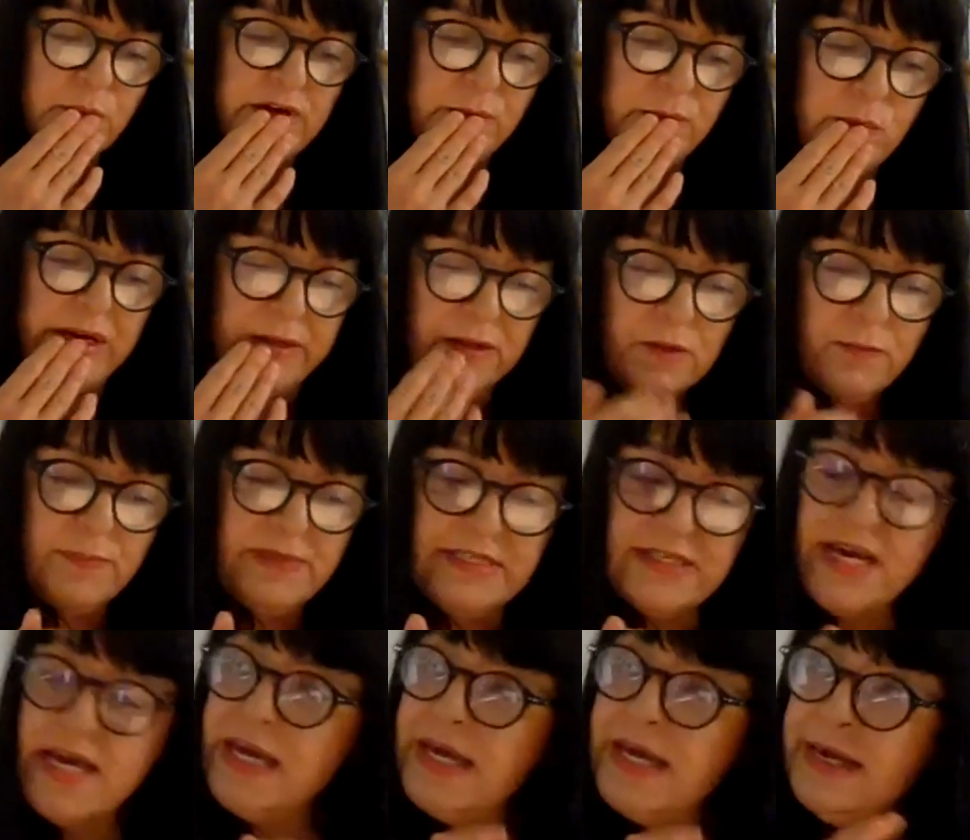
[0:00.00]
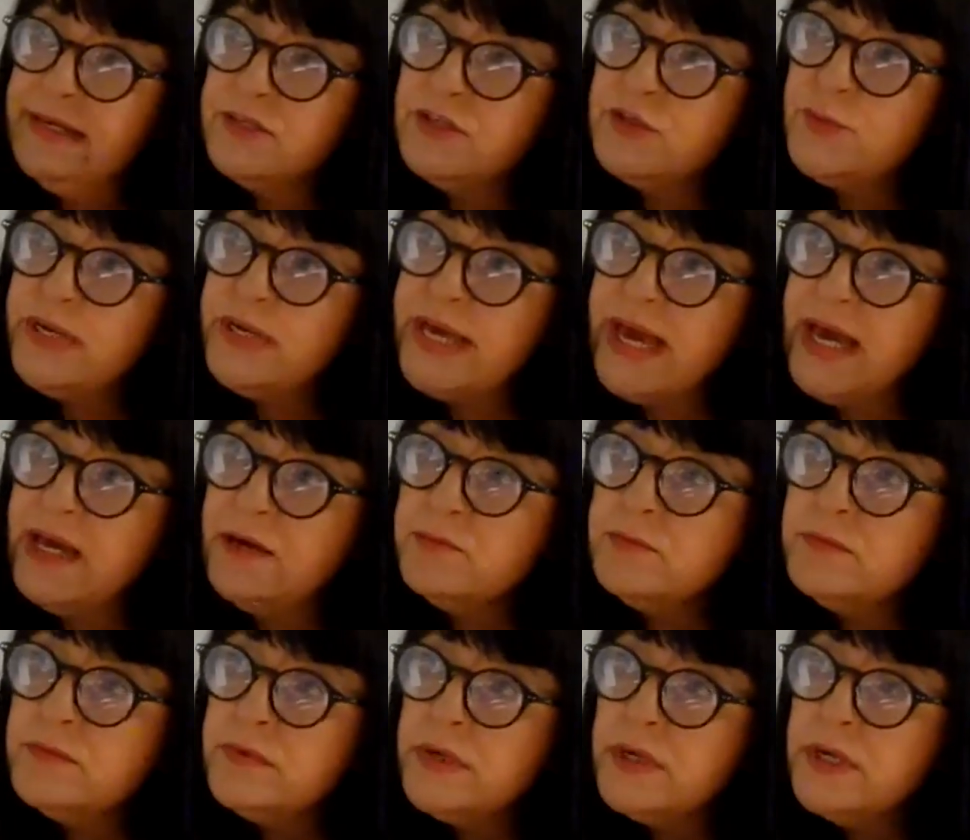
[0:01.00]
we will be taking into
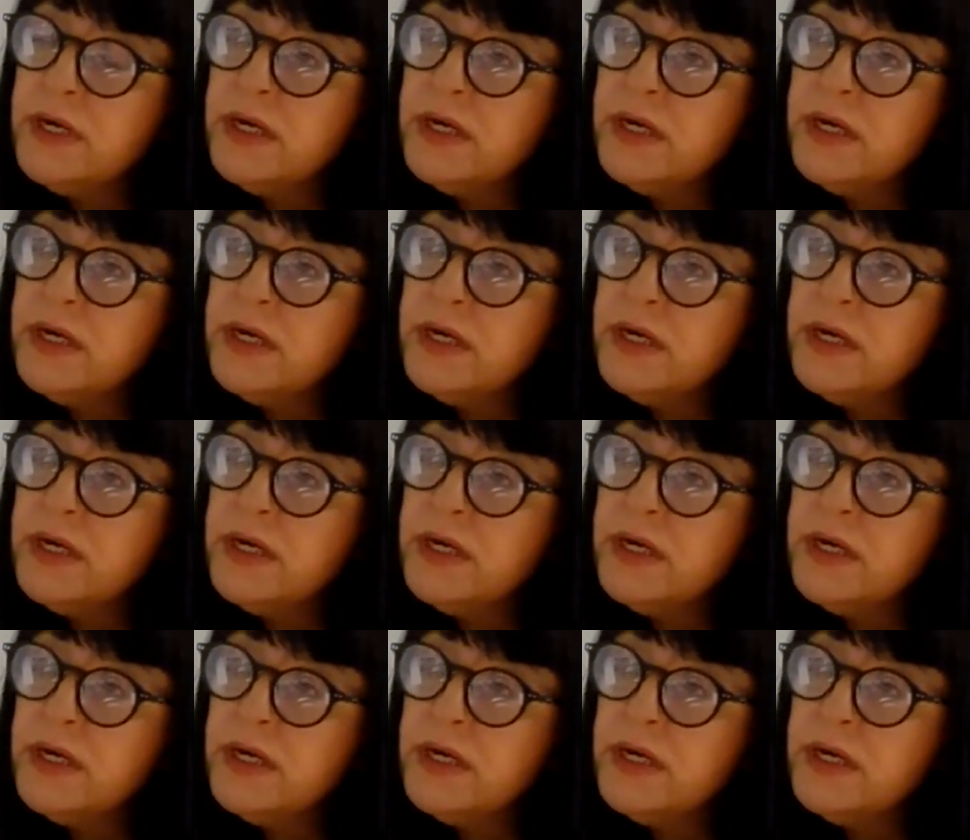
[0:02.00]
account